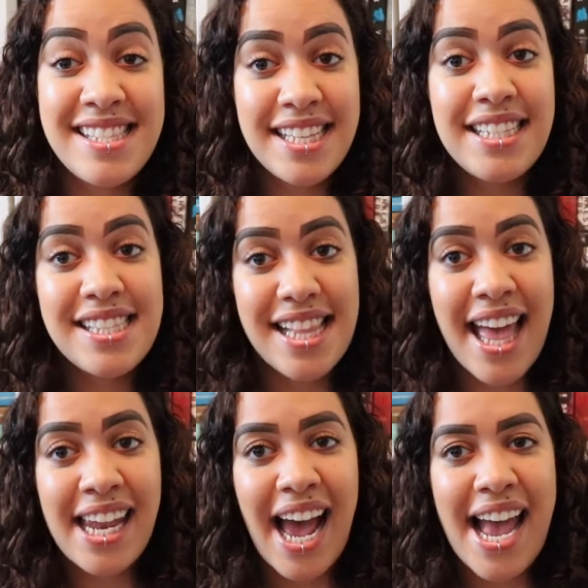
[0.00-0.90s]
since
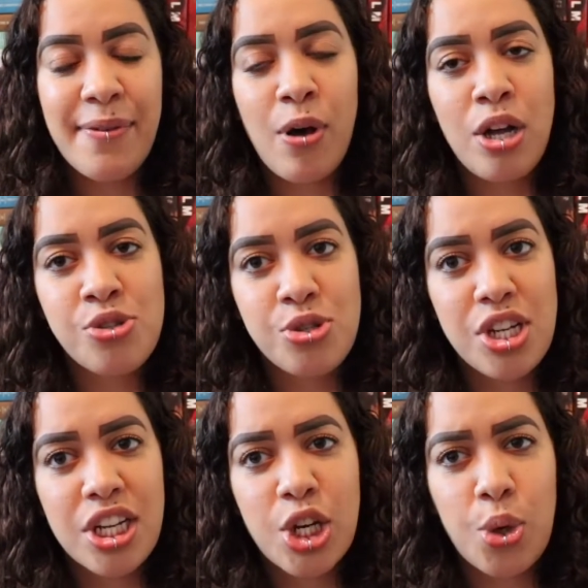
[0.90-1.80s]
then, I have also
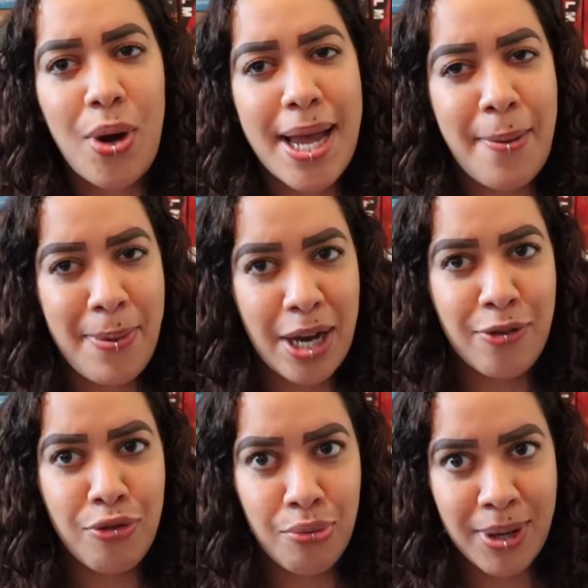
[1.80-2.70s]
done quite a bit
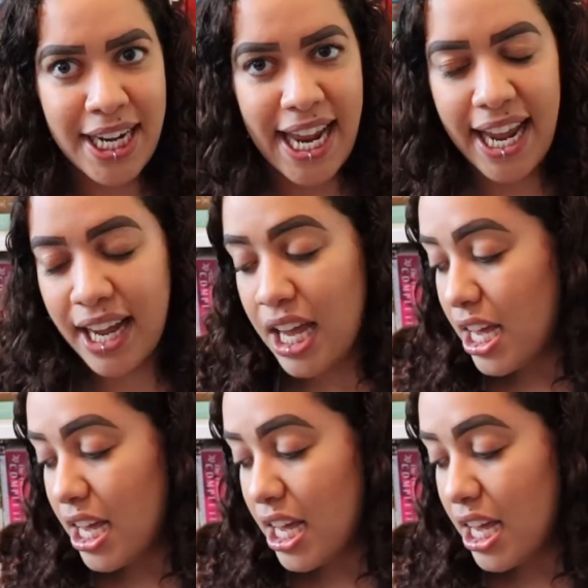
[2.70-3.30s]
of reading.